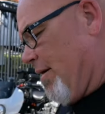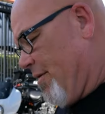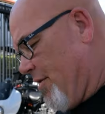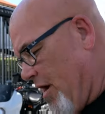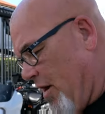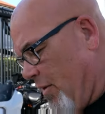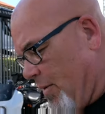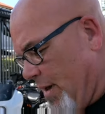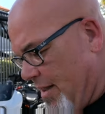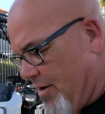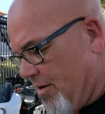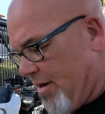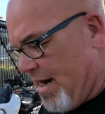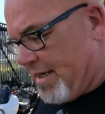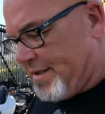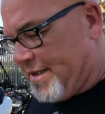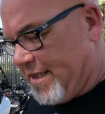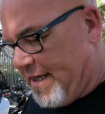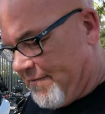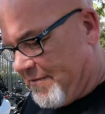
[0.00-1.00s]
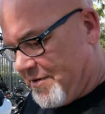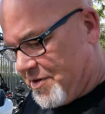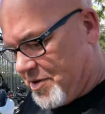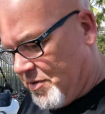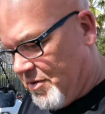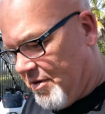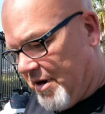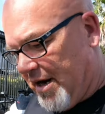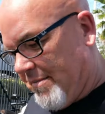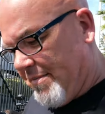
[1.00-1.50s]
whether I will or not, it's a different
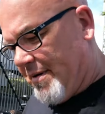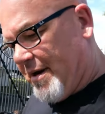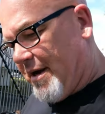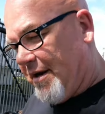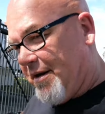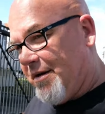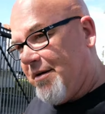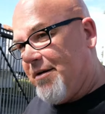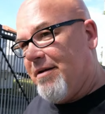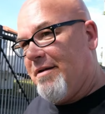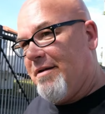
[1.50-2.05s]
story. But